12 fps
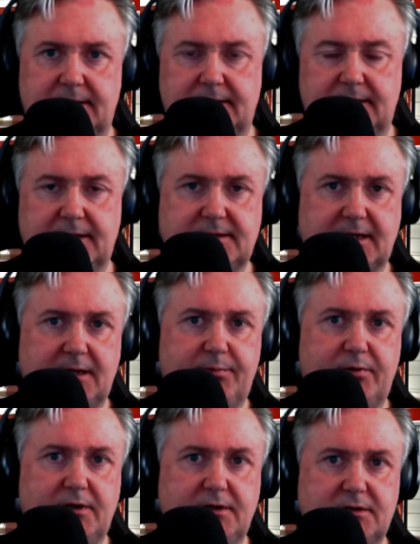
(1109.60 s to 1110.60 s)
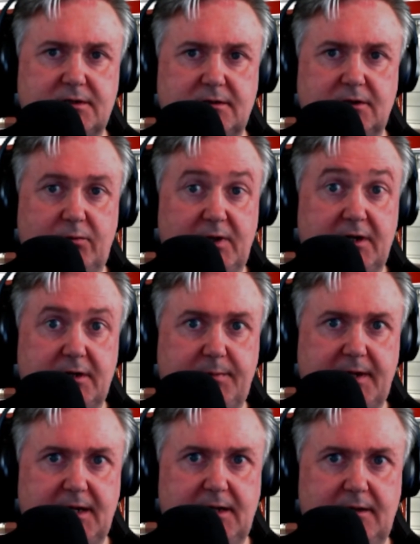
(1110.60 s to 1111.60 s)
is that a price you're willing to
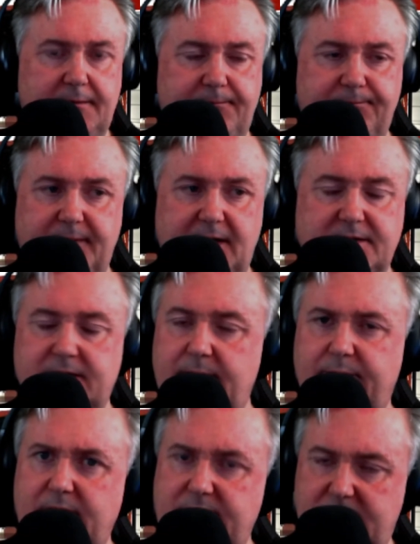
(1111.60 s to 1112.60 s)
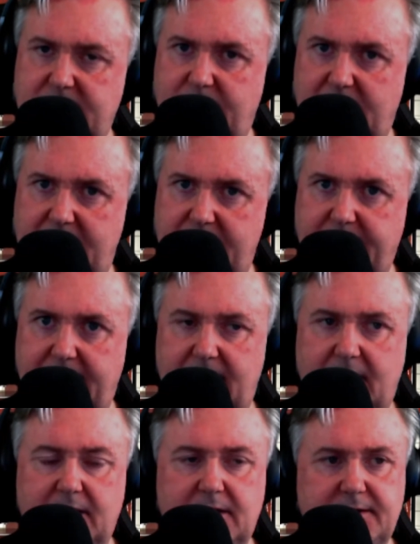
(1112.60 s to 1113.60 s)
pay? It's not a price I'm willing to pay.
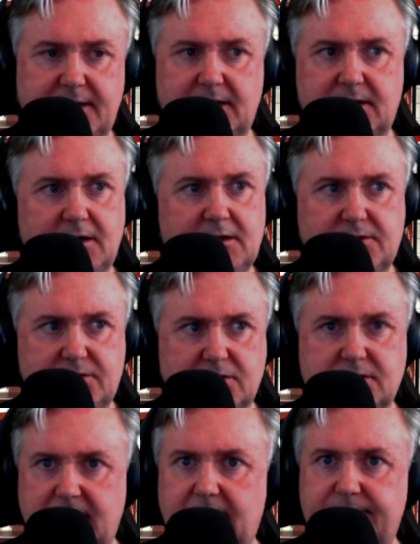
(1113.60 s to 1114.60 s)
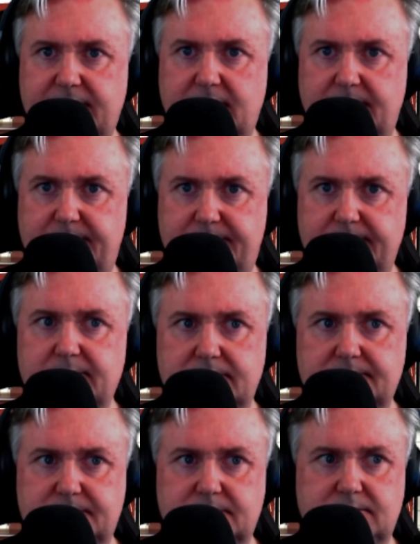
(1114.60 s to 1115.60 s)
I think I'll just have to,
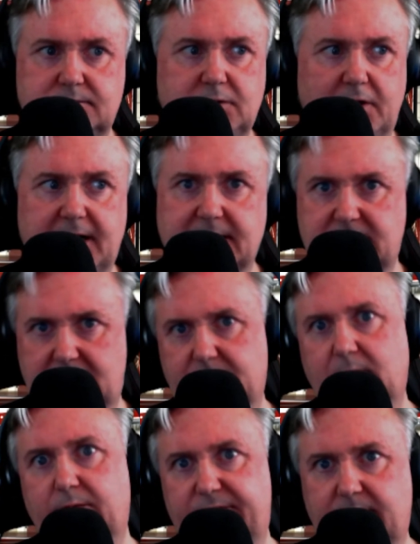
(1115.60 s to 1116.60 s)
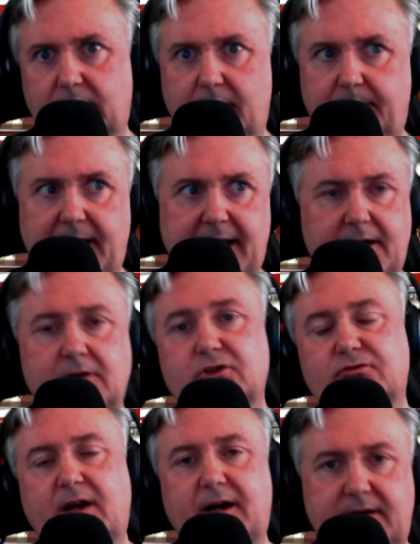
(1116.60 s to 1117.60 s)
unless they come up with some other plan, I'd
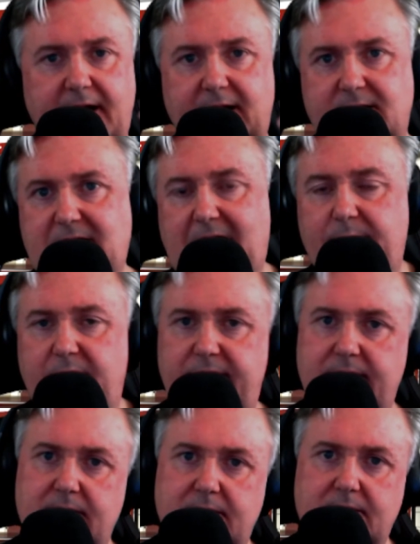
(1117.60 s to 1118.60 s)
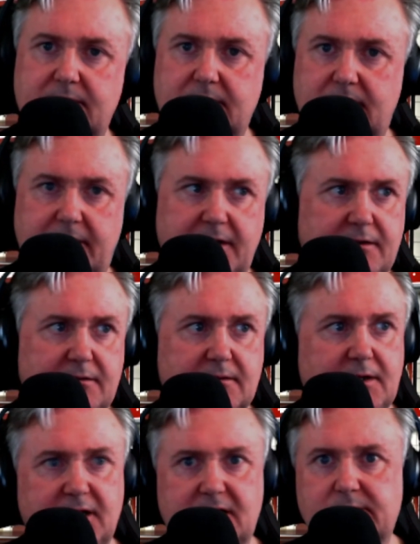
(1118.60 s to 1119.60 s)
just rather take a tablet. Alright?
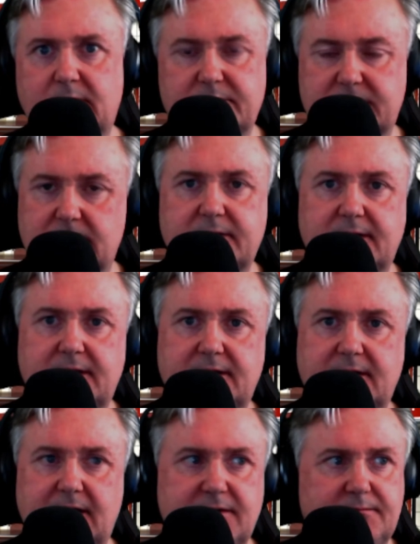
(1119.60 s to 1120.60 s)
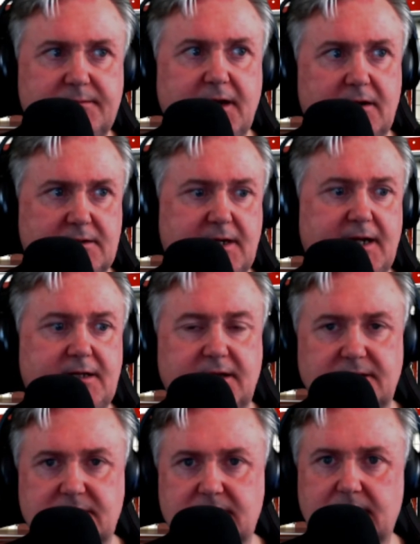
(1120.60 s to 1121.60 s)
Can I come up with something like that? Here, take this.